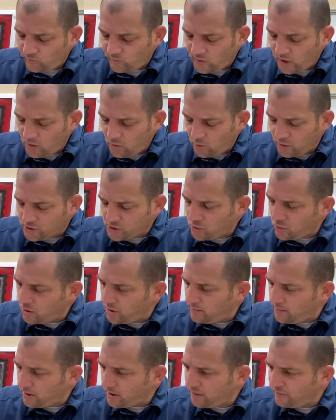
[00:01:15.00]
what's the word
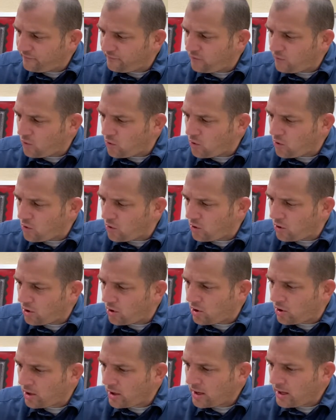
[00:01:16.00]
I'm looking
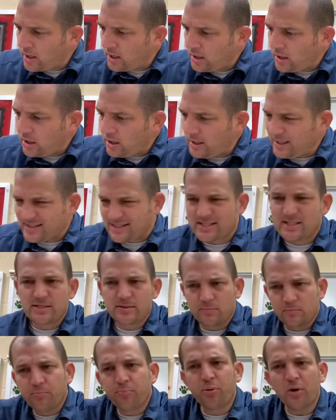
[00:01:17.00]
for,
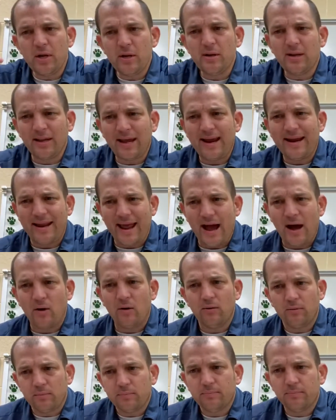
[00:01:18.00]
is pretty laid
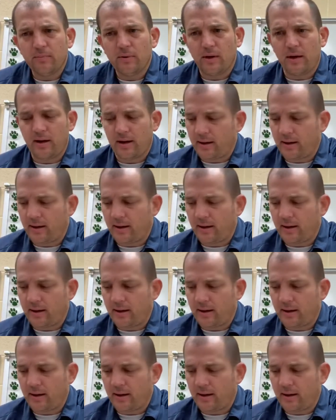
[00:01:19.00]
out